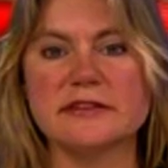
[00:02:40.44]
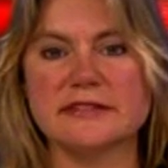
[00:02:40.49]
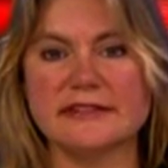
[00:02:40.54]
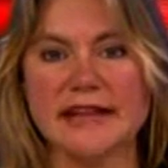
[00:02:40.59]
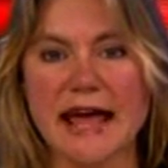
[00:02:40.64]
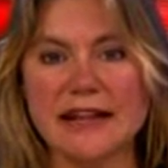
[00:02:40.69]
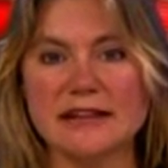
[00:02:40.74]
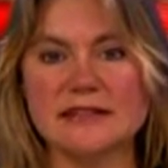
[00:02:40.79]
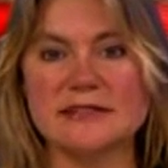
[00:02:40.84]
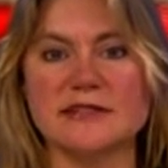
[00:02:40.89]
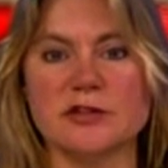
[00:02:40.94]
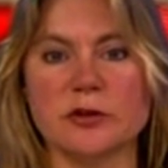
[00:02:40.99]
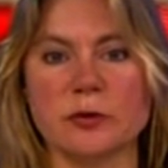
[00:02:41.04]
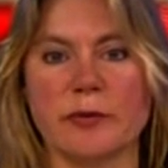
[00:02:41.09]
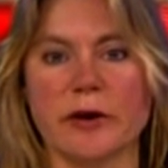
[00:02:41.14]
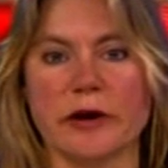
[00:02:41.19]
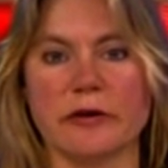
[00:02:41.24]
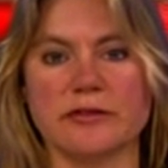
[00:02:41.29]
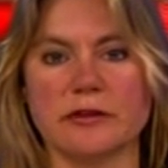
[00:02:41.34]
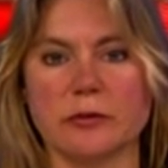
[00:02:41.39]
standstill
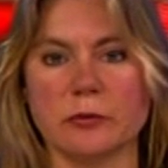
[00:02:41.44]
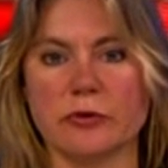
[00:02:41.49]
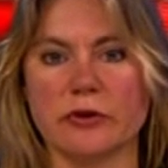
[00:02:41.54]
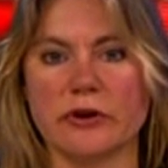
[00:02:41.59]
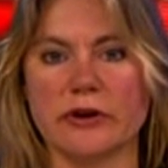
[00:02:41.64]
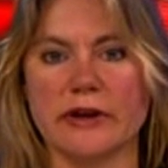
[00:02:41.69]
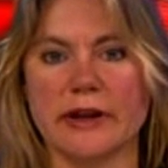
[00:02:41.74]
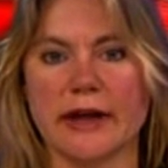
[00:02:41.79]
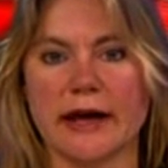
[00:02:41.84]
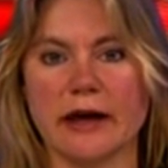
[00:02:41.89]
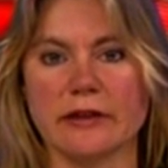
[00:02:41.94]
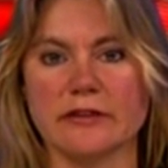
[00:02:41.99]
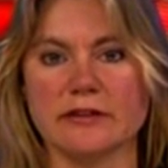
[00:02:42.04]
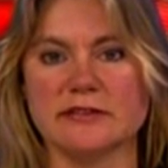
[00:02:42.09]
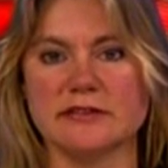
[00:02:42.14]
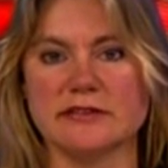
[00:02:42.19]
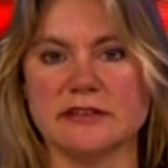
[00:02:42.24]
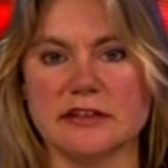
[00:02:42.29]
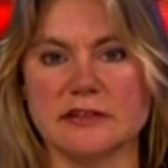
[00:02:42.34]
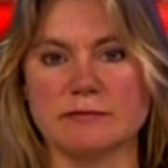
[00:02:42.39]
period that we're in now,
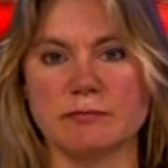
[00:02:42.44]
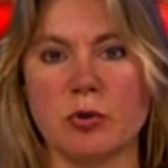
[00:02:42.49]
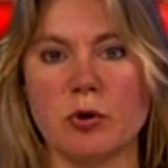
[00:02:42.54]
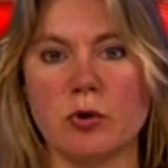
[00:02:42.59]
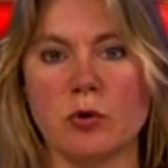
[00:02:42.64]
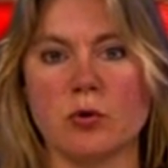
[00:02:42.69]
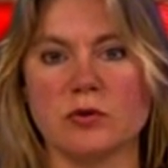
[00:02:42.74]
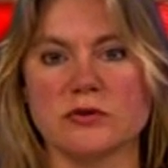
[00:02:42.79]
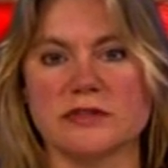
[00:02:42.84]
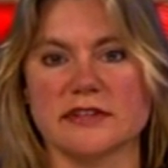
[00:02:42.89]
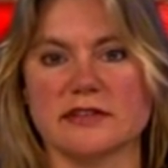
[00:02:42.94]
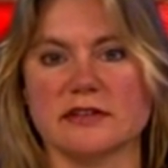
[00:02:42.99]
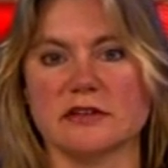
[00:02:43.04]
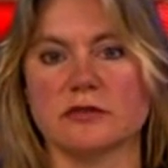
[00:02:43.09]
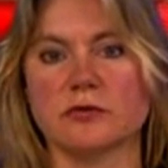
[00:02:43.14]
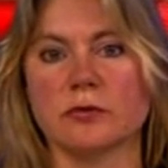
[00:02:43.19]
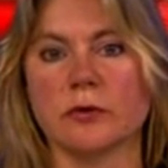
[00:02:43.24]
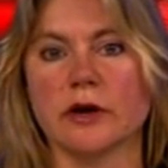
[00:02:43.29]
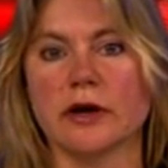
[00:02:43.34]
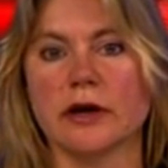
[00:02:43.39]
this pause, as
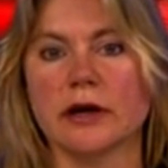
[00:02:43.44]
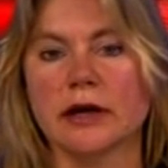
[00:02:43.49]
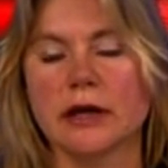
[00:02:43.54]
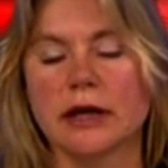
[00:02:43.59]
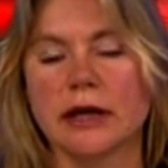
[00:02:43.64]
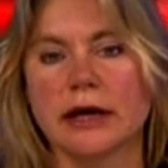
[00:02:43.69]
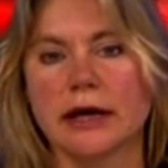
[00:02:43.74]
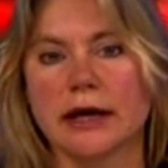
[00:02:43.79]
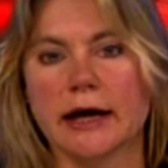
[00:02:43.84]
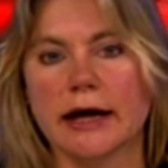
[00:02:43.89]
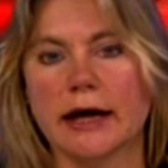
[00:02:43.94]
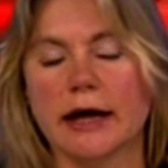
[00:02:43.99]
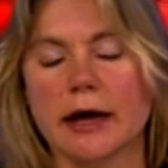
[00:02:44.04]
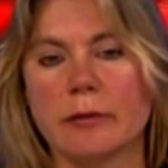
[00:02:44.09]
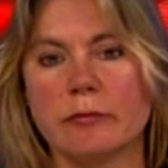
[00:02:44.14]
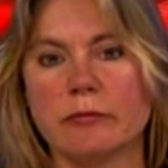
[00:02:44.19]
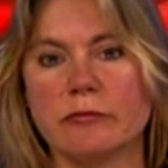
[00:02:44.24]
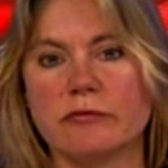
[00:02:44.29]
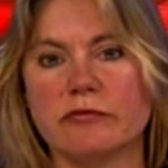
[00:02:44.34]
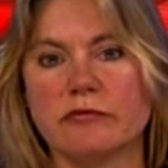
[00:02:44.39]
it were,
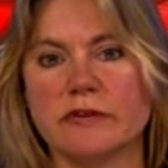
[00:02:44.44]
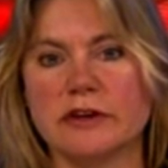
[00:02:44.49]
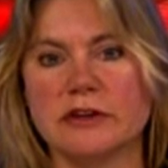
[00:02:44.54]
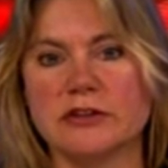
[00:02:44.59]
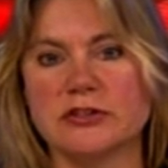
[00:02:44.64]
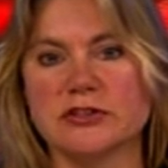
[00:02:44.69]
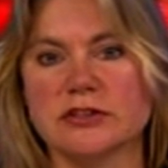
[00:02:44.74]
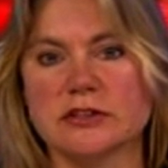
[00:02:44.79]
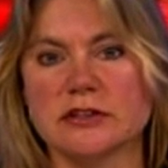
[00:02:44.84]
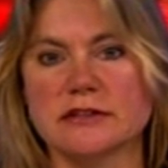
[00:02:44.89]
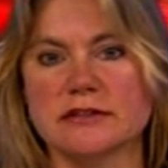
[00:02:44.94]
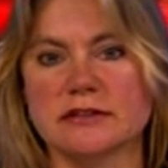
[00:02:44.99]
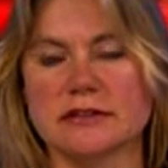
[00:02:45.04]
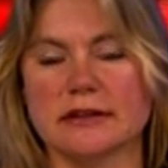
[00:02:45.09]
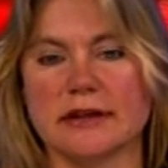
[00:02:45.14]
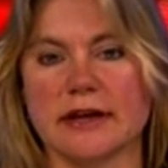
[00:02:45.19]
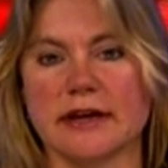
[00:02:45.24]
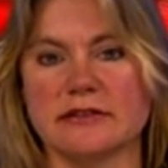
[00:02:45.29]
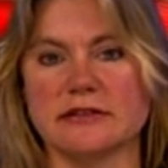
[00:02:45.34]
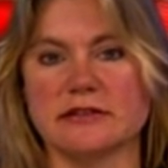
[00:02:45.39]
finishes
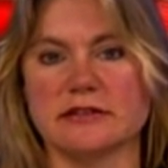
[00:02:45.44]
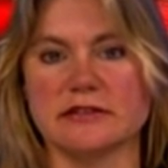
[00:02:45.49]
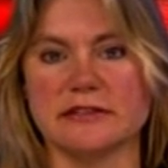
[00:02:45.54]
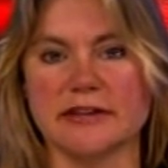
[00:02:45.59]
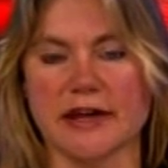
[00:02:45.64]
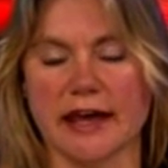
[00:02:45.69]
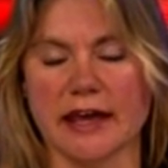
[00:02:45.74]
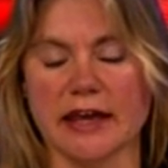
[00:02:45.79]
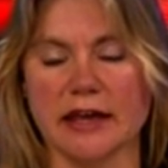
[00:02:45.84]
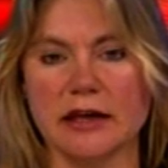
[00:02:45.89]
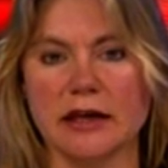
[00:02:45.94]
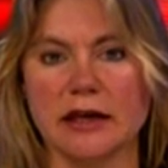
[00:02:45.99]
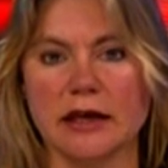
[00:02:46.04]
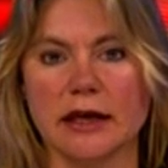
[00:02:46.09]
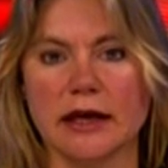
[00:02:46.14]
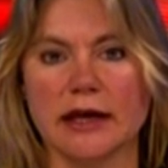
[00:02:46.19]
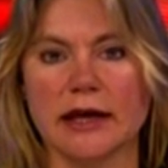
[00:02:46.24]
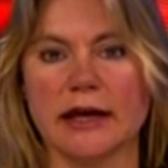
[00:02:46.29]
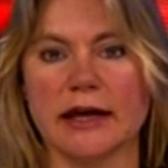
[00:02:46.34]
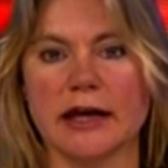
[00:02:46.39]
later today,
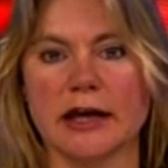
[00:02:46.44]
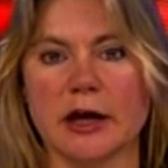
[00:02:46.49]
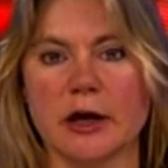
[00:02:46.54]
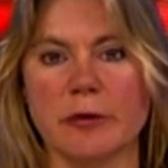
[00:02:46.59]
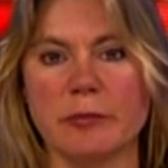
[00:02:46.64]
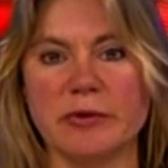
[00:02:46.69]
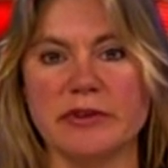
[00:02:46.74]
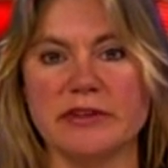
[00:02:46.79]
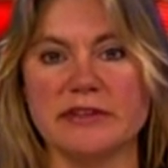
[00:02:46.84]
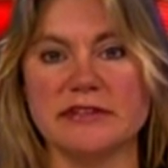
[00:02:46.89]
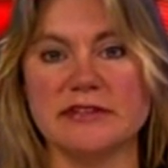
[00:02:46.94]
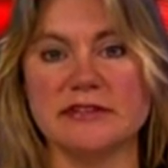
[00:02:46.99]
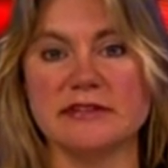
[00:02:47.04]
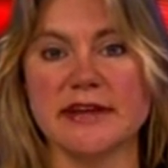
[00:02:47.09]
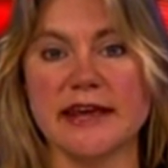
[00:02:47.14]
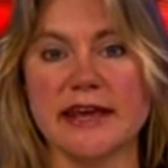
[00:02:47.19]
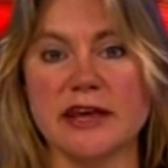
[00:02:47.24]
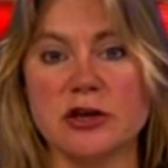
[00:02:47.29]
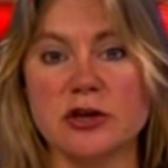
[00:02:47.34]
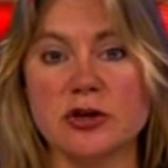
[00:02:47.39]
but this
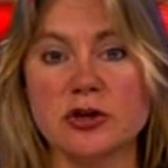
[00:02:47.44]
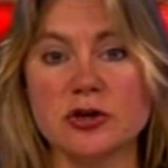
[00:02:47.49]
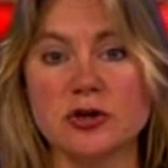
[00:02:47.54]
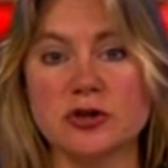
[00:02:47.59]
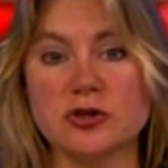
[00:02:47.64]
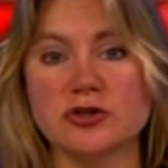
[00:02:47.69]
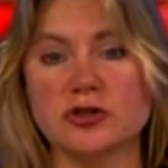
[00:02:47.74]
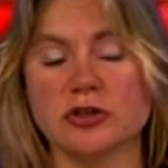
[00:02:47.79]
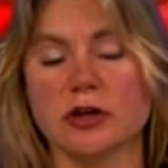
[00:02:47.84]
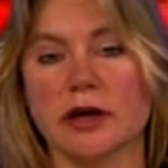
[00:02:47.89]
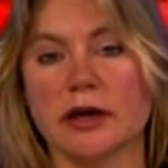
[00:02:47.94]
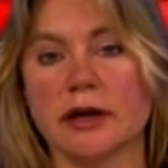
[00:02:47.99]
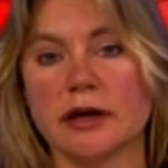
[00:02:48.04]
is a good